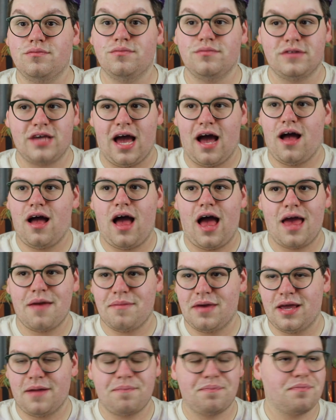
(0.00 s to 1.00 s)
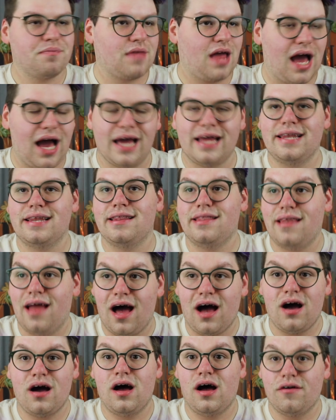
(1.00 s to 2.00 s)
Yeah, I mean, I
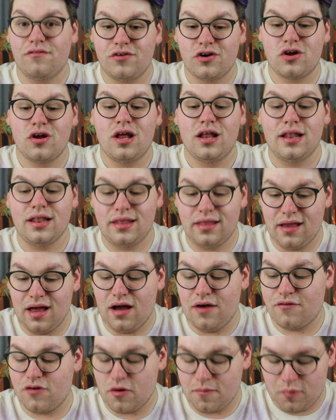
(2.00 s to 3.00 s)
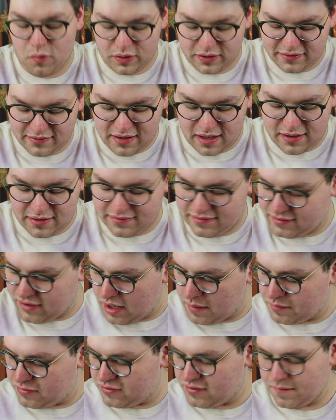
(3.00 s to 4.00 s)
love Love her poinsettia
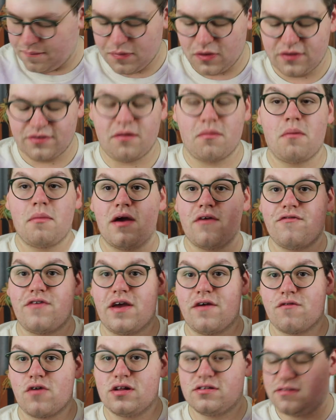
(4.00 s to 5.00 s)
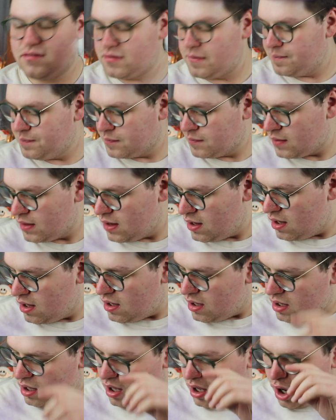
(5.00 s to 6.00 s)
shapes. Some of my favorites.
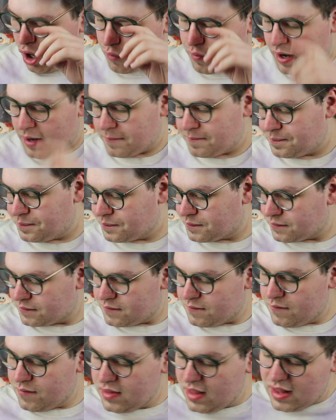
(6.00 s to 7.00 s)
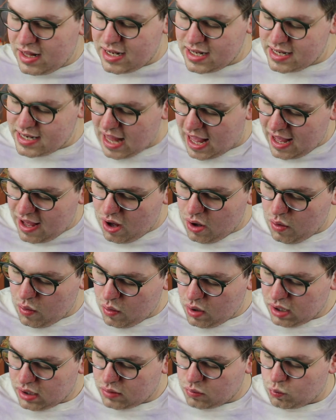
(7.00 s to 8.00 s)
All right,
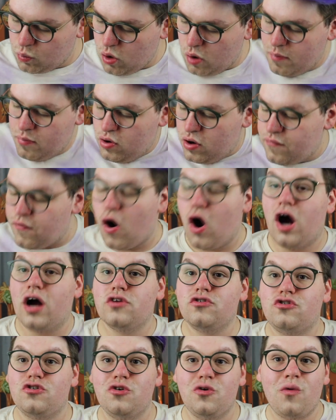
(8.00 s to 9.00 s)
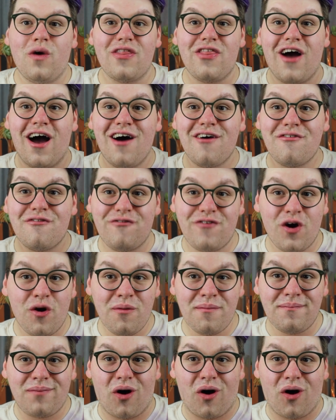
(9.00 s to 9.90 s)
now we'll move on to the film